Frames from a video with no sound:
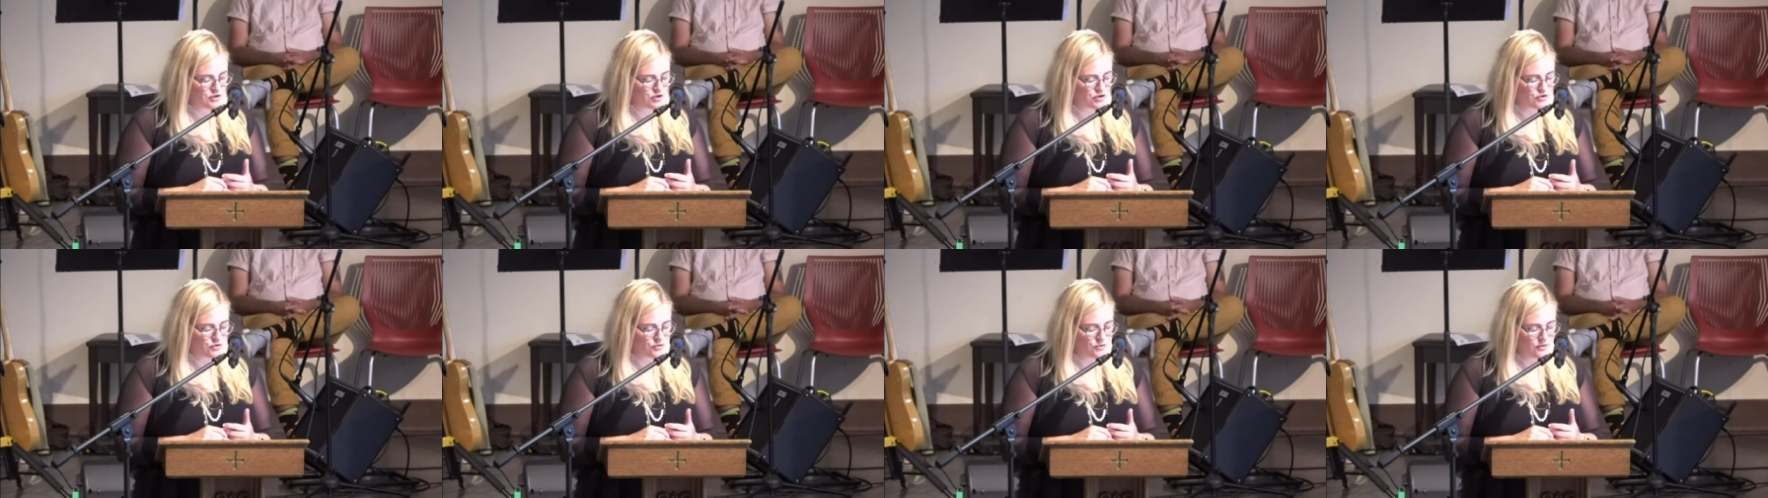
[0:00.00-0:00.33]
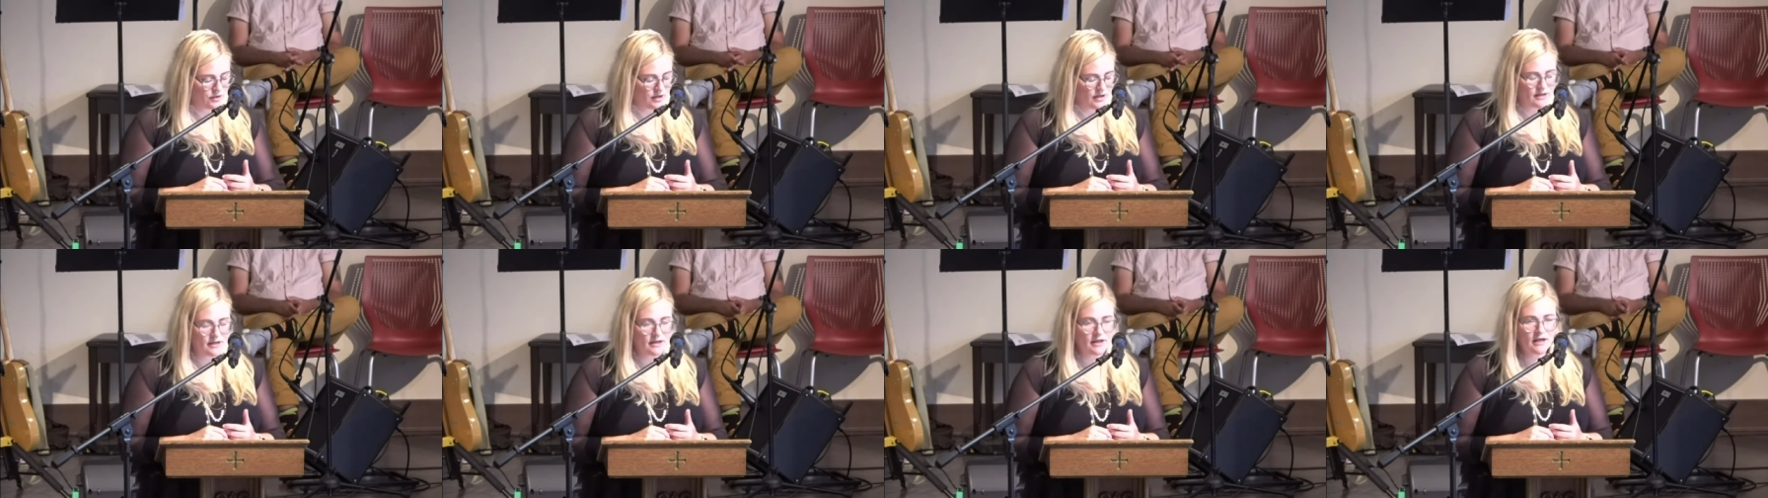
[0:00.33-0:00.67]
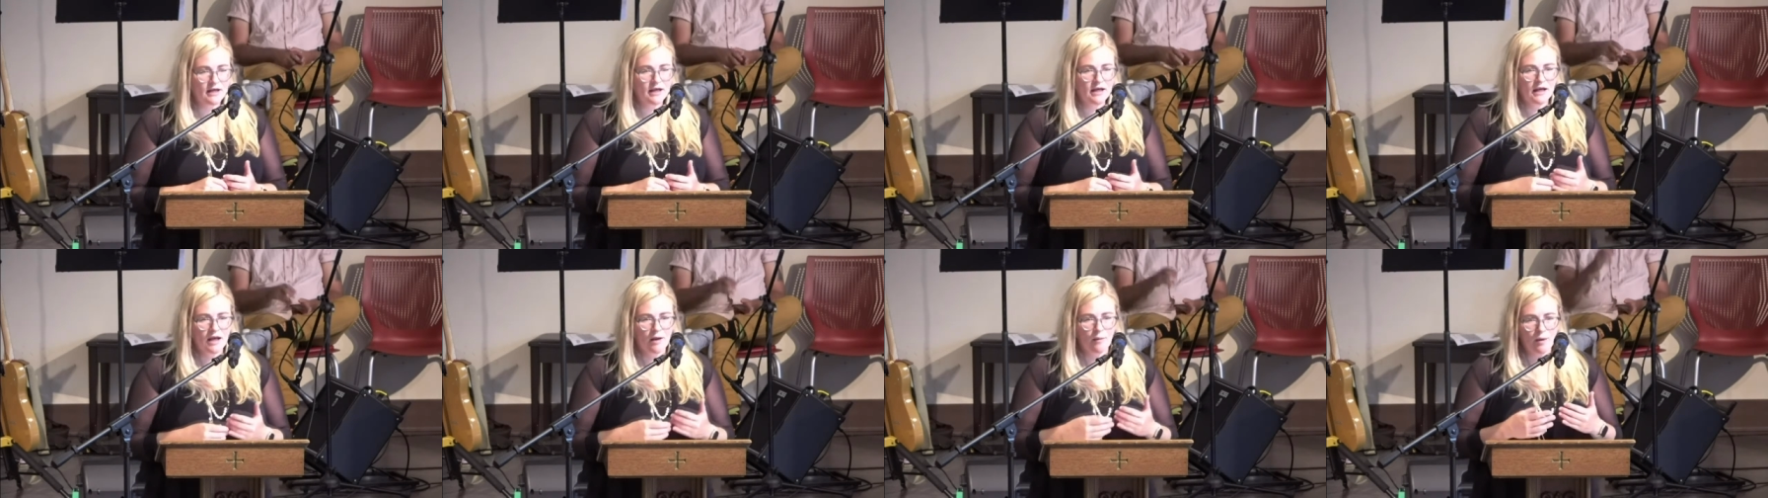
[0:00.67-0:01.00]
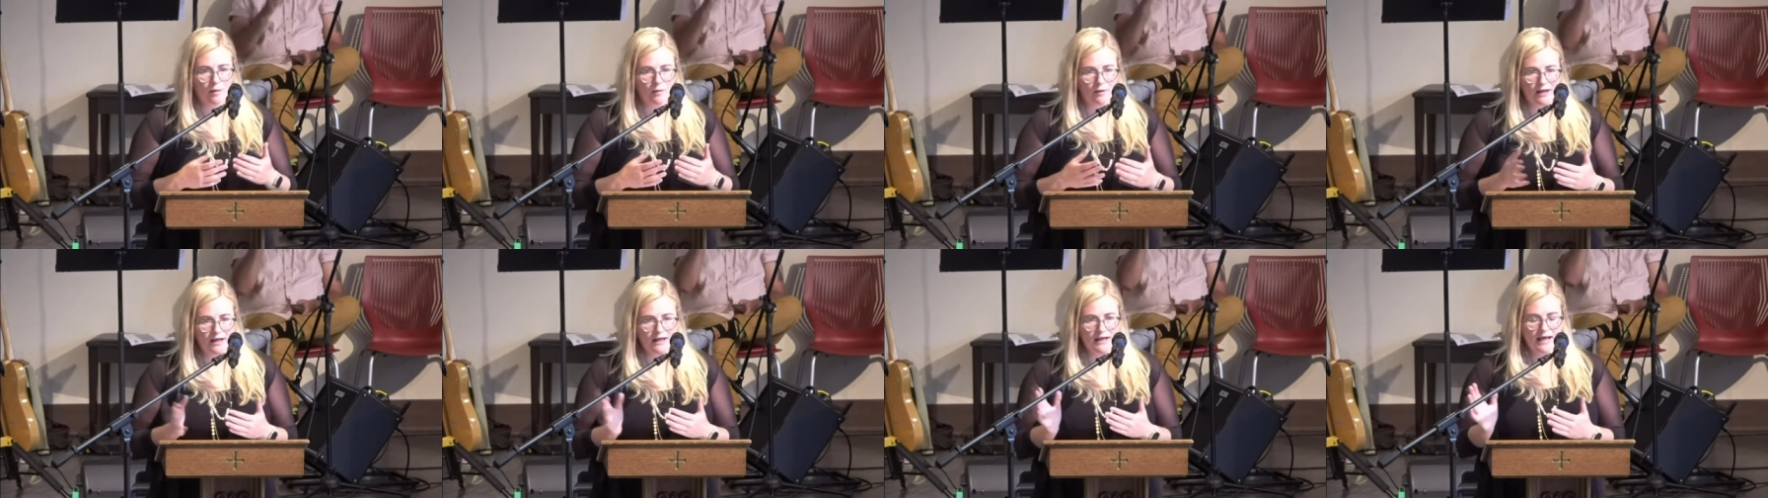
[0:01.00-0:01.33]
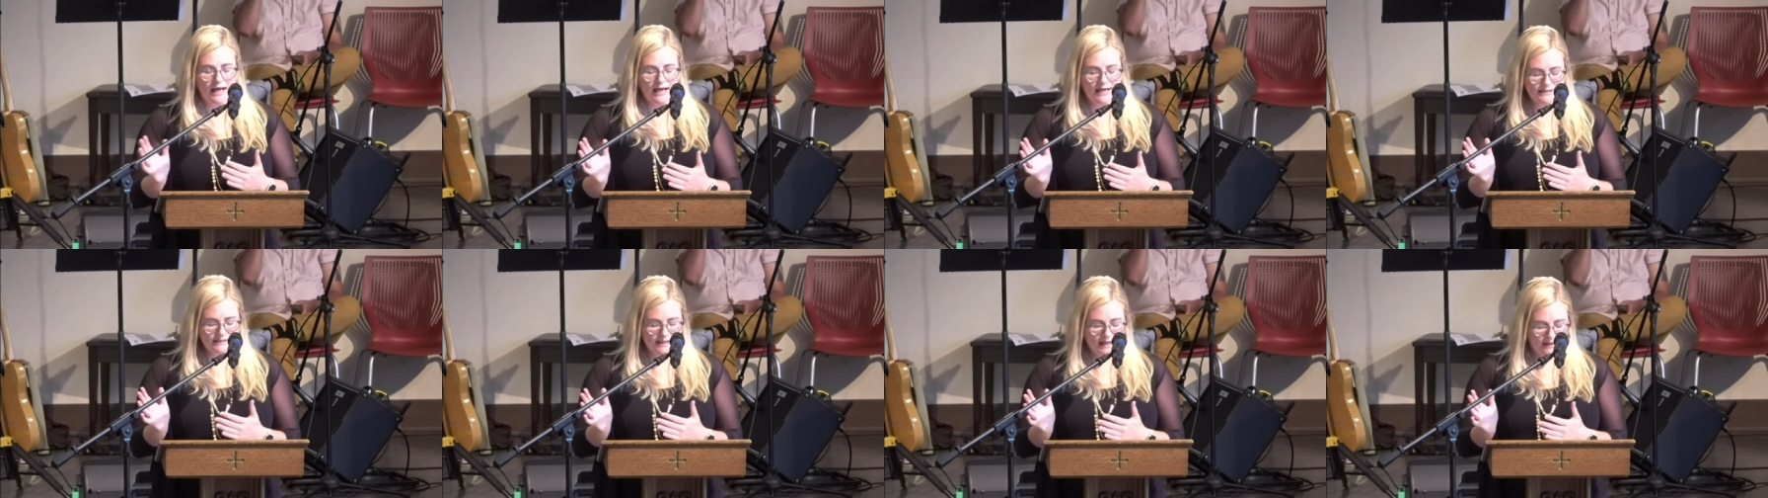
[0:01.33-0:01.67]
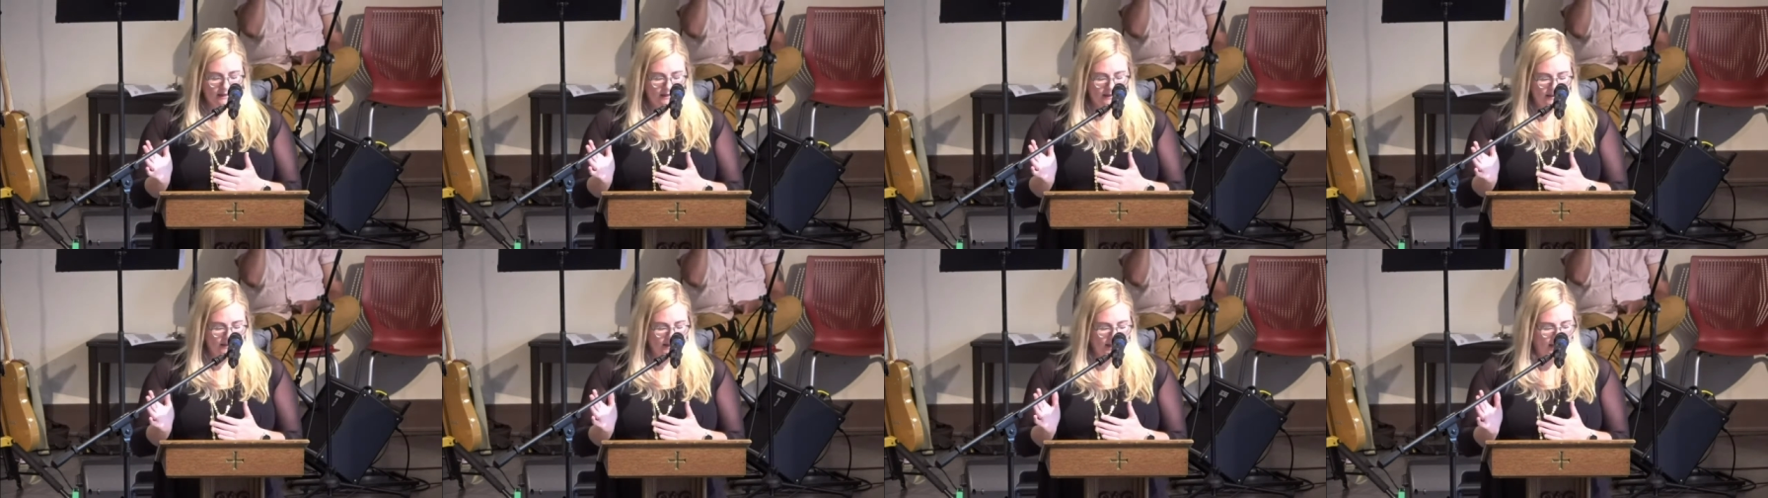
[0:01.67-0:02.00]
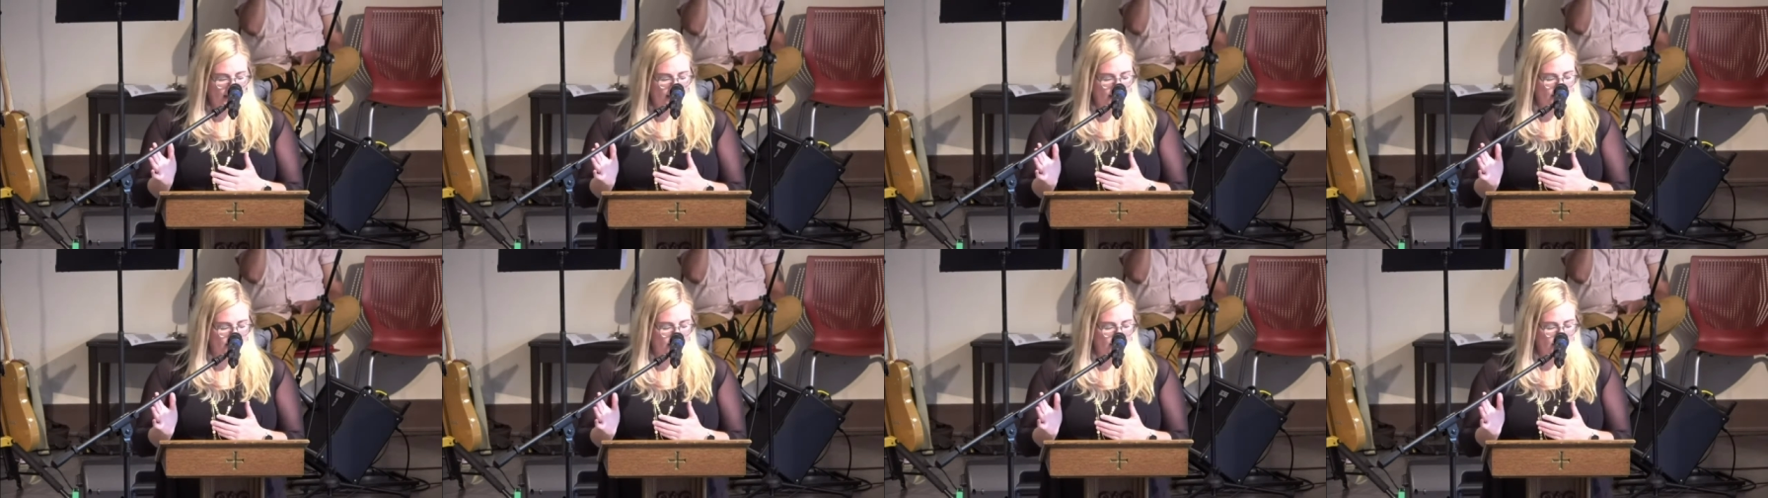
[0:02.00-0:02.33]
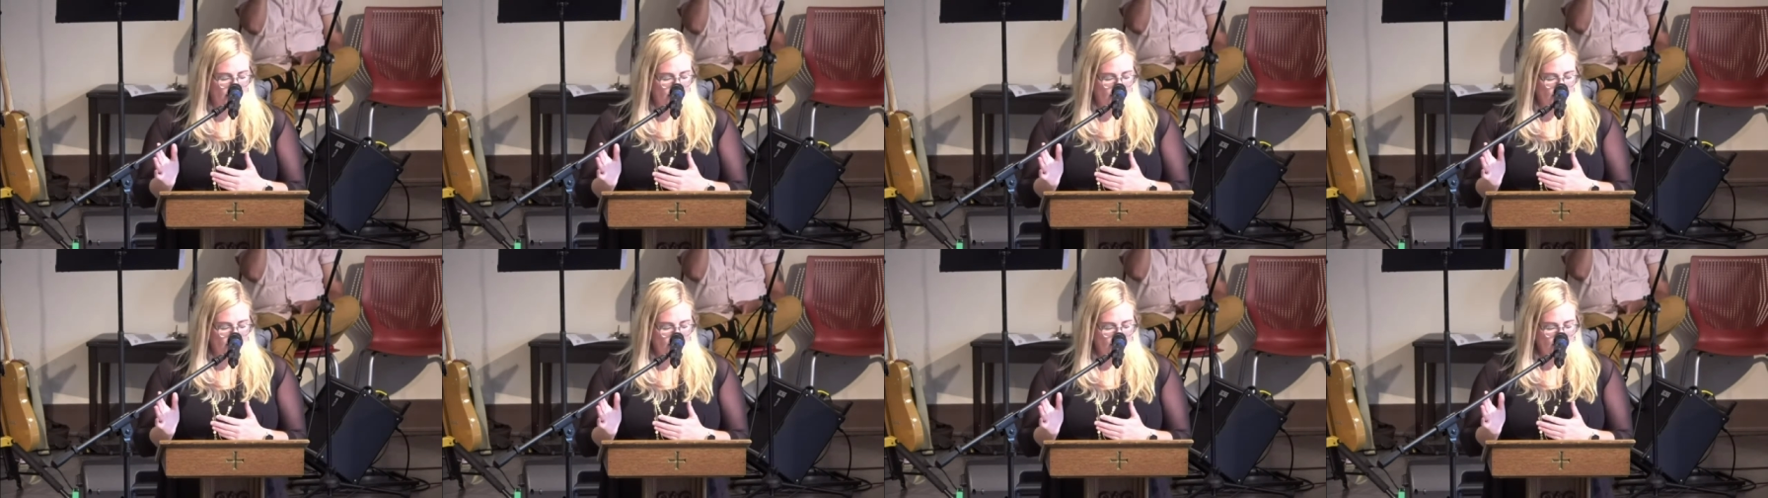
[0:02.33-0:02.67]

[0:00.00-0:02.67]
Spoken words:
destroyed and we were in exile again,